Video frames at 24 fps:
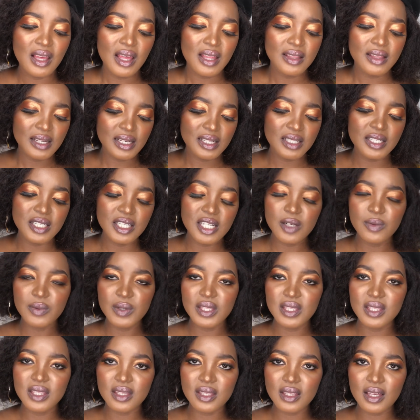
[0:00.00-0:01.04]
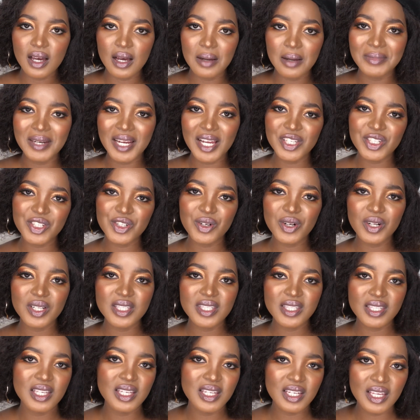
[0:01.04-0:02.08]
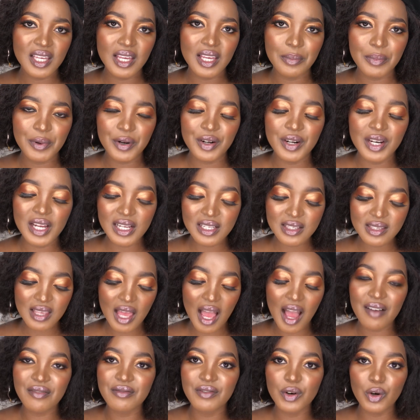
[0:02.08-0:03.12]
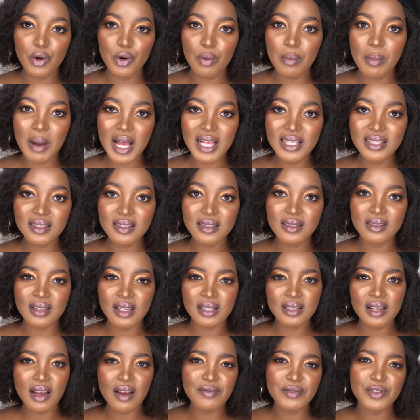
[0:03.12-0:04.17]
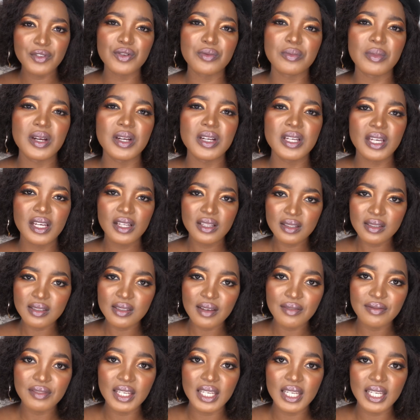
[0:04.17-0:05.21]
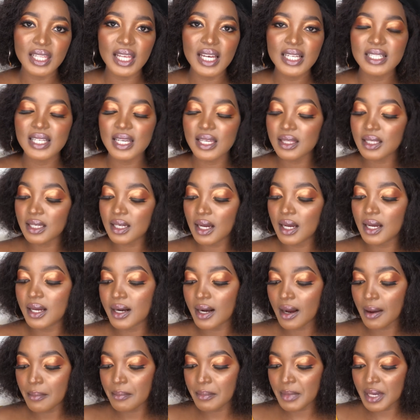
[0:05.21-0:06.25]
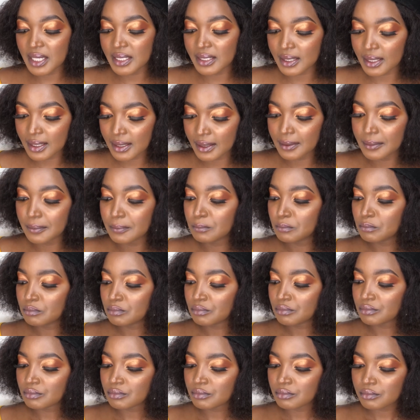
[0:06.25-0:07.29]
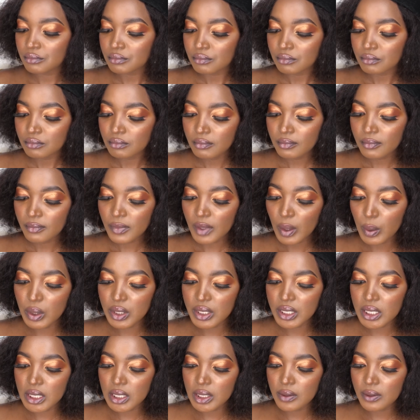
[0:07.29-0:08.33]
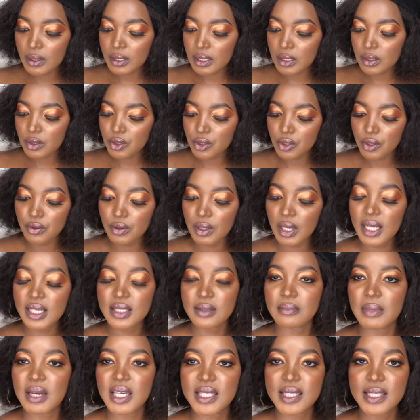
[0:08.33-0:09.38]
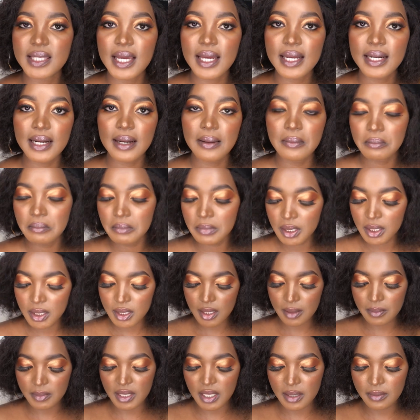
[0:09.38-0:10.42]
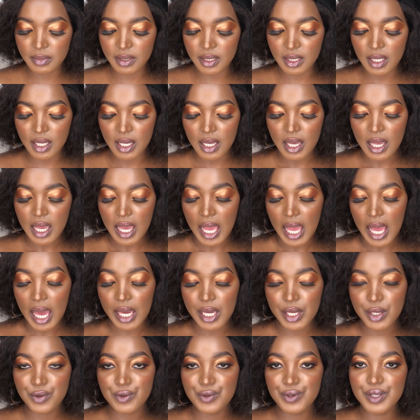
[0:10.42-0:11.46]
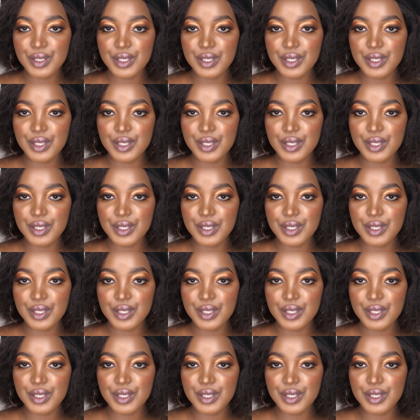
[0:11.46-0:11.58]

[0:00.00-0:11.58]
that deal with natural skincare products have glow masks that have turmeric and stuff like that, and they are amazing. What else do I need to show you guys? My serum. Sometimes I use